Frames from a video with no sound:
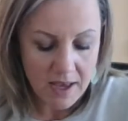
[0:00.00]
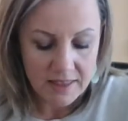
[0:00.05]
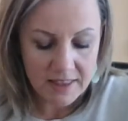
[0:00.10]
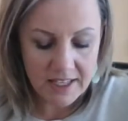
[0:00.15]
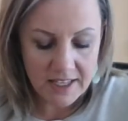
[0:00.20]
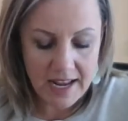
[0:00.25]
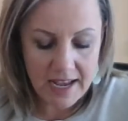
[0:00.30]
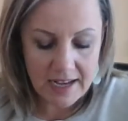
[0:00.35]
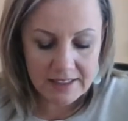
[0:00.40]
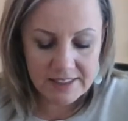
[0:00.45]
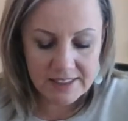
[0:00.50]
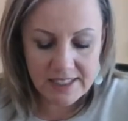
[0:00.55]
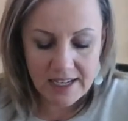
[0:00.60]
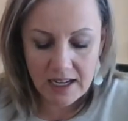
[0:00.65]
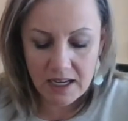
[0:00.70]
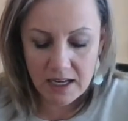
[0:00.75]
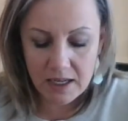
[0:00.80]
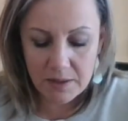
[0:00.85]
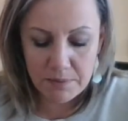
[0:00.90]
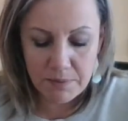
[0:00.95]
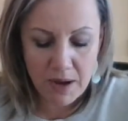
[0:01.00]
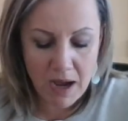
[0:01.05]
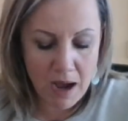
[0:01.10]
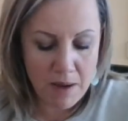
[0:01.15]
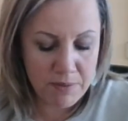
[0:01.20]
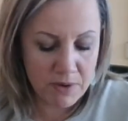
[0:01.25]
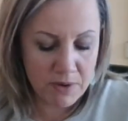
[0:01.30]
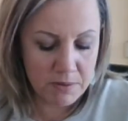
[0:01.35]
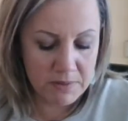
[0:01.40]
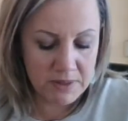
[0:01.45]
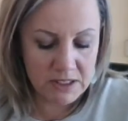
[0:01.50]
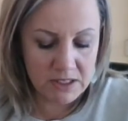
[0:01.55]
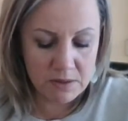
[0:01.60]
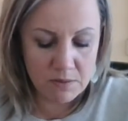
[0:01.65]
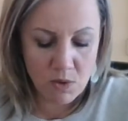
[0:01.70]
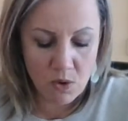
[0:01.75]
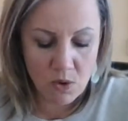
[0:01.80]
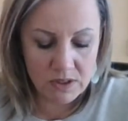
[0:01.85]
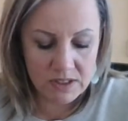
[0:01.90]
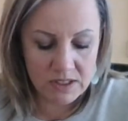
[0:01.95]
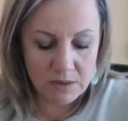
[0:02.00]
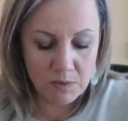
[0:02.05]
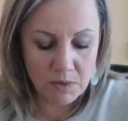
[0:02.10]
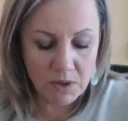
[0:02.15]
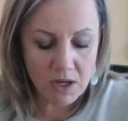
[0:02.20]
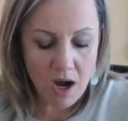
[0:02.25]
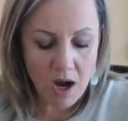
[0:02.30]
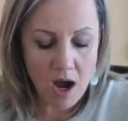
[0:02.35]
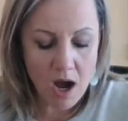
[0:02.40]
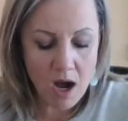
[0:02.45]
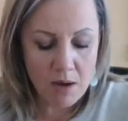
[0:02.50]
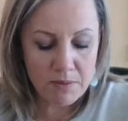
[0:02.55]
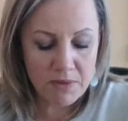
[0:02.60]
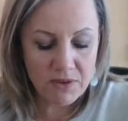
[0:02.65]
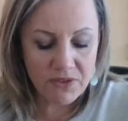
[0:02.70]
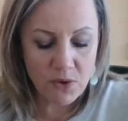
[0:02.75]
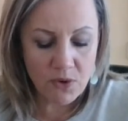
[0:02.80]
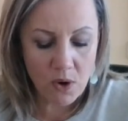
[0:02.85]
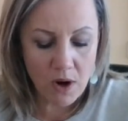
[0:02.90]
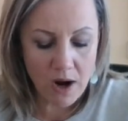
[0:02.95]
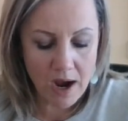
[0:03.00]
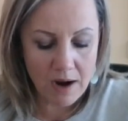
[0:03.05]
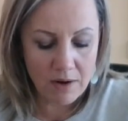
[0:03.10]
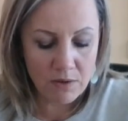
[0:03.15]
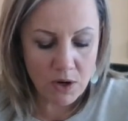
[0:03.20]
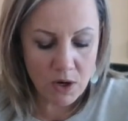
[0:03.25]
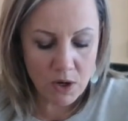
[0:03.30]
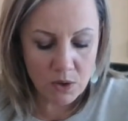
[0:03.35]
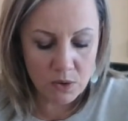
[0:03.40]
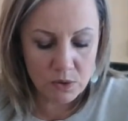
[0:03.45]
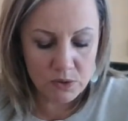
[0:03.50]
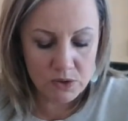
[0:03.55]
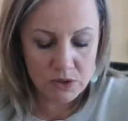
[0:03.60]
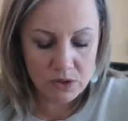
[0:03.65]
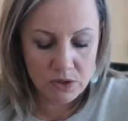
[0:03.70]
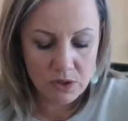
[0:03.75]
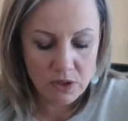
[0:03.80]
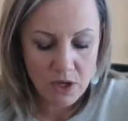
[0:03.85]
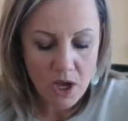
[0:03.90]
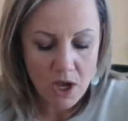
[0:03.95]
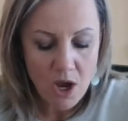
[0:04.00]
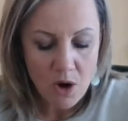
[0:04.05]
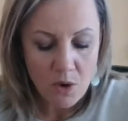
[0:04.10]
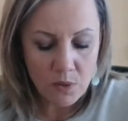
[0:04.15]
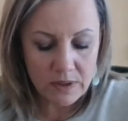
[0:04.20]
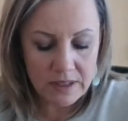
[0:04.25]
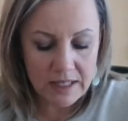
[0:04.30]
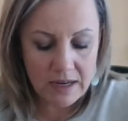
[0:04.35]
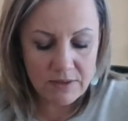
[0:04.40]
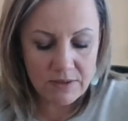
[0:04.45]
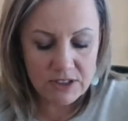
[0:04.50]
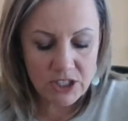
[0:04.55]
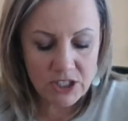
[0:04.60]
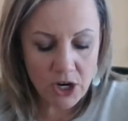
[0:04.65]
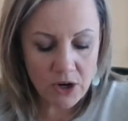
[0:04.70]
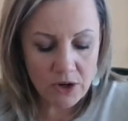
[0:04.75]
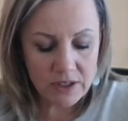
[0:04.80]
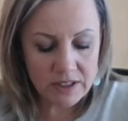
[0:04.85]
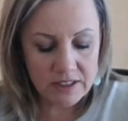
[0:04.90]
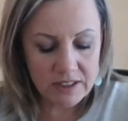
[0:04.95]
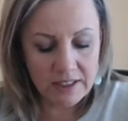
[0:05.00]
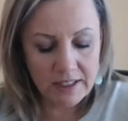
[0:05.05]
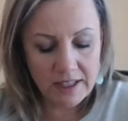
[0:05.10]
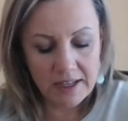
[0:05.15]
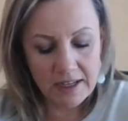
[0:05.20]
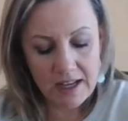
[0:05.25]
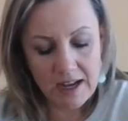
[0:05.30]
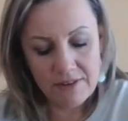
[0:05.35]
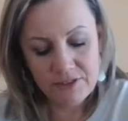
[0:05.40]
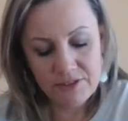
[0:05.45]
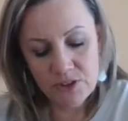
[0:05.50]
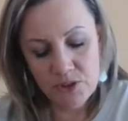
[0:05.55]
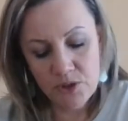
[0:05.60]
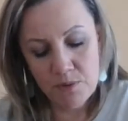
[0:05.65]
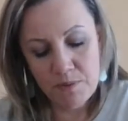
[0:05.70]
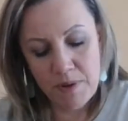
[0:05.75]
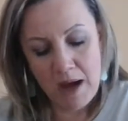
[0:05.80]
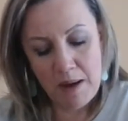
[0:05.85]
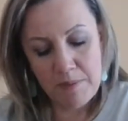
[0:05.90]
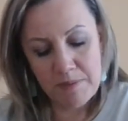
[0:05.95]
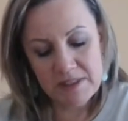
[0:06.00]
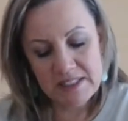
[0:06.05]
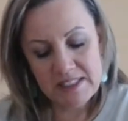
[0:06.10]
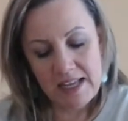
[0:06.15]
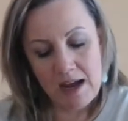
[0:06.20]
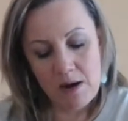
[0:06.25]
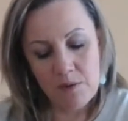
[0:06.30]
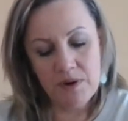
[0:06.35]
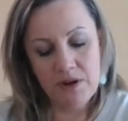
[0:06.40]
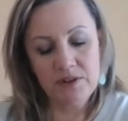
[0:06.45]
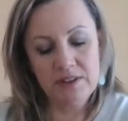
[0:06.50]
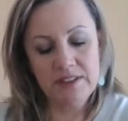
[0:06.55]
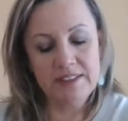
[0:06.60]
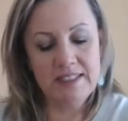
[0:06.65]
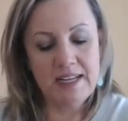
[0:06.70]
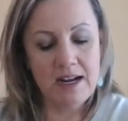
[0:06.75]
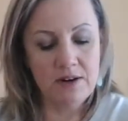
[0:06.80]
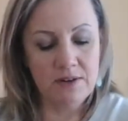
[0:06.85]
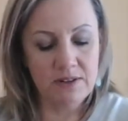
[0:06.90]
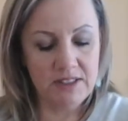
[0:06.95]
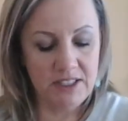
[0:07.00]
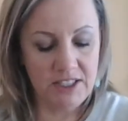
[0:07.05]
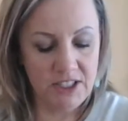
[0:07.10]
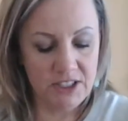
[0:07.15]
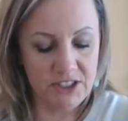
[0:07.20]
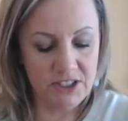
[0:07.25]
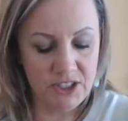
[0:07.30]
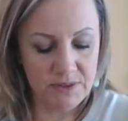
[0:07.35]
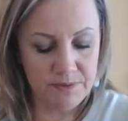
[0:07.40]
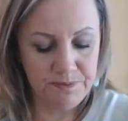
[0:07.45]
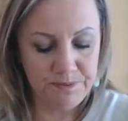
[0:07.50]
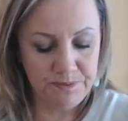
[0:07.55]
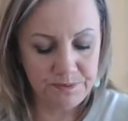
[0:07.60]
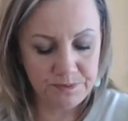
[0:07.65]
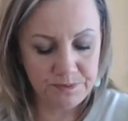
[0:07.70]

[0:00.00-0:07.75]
The next day, Papa and Mr. Morrison were gone before I rose. When they returned in the late afternoon, Papa sat wearily down at the kitchen,